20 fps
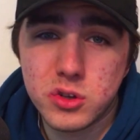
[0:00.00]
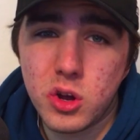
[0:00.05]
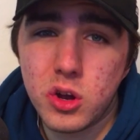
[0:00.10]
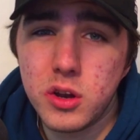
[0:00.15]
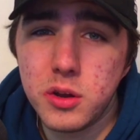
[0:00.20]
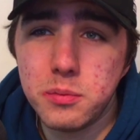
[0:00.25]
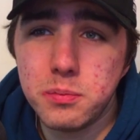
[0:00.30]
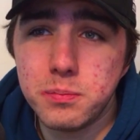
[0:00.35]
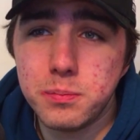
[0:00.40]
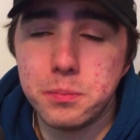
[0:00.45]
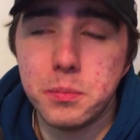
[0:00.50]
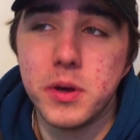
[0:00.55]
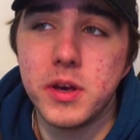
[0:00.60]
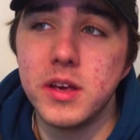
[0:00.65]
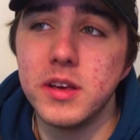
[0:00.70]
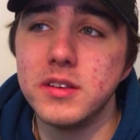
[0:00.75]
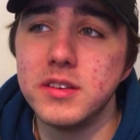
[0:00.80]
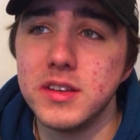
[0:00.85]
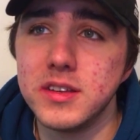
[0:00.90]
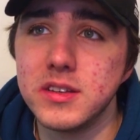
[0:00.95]
only
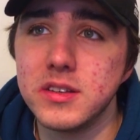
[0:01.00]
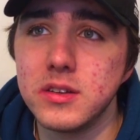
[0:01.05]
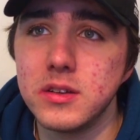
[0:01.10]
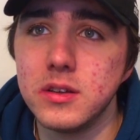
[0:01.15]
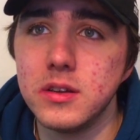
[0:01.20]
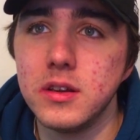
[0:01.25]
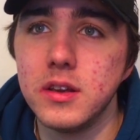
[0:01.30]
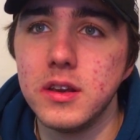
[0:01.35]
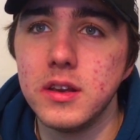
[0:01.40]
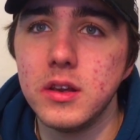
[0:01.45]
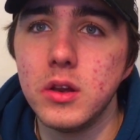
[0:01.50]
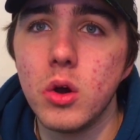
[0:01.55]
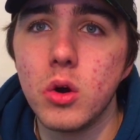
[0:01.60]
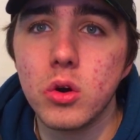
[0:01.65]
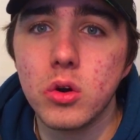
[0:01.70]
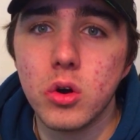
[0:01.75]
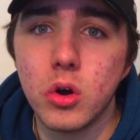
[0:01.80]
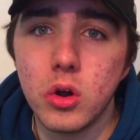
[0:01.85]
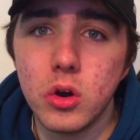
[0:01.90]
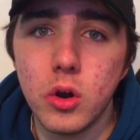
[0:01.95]
because it's not
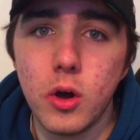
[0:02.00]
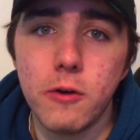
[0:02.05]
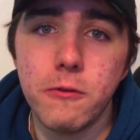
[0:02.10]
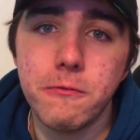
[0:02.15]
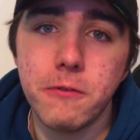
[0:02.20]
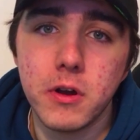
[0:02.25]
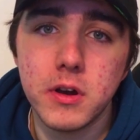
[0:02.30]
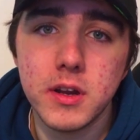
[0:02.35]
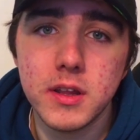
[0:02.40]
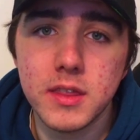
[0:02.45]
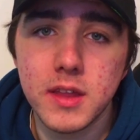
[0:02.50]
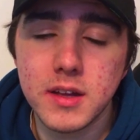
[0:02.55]
got a lot of funding, that